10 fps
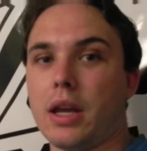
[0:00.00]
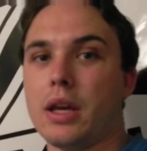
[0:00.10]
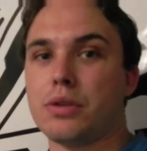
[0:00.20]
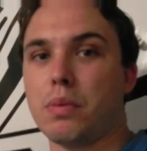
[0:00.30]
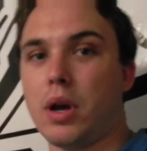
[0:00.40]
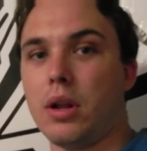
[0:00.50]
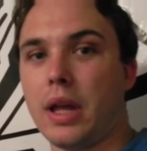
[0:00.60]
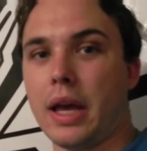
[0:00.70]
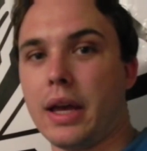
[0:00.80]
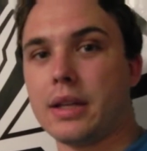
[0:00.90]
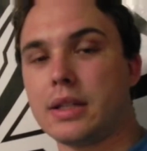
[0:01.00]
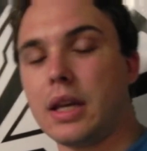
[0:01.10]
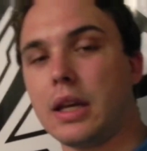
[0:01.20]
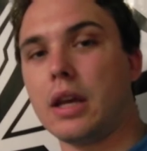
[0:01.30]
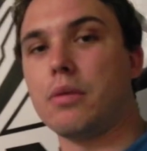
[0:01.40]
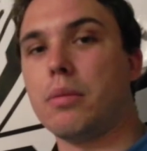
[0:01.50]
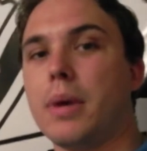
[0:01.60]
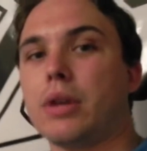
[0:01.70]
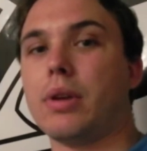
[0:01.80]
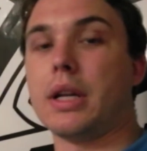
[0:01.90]
as well as thanking one of my
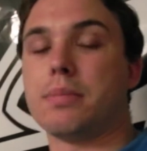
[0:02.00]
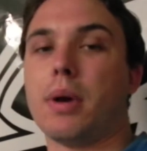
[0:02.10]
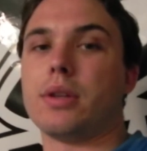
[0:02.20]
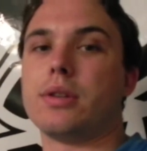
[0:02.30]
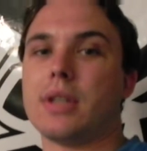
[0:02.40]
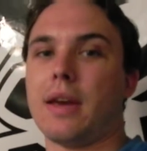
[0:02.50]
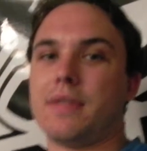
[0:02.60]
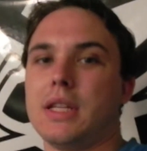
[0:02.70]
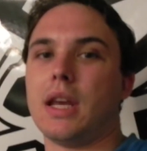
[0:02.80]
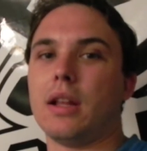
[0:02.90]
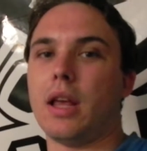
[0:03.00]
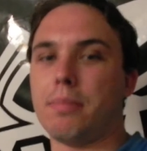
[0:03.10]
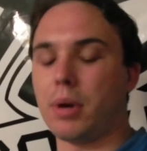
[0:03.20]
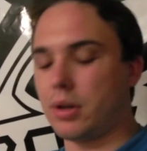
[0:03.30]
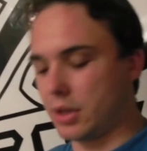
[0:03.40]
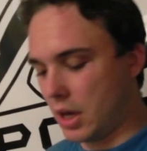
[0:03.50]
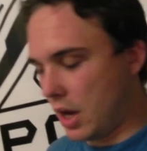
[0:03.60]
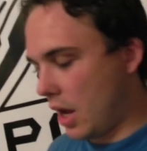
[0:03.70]
great sponsors, FCKLightbars.